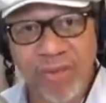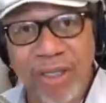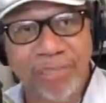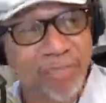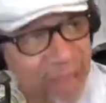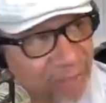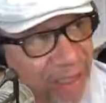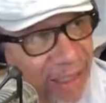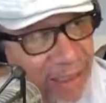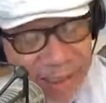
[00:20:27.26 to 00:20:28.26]
the
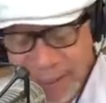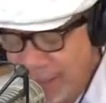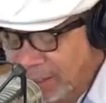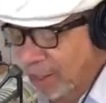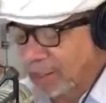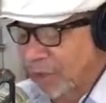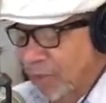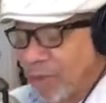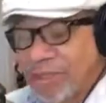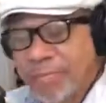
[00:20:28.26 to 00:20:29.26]
public. So he
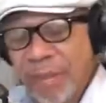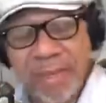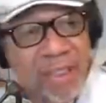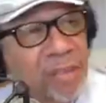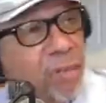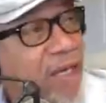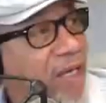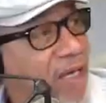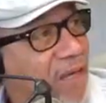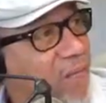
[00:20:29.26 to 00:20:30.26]
wants a public
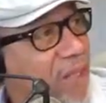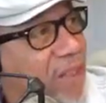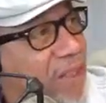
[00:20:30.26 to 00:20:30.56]
display of what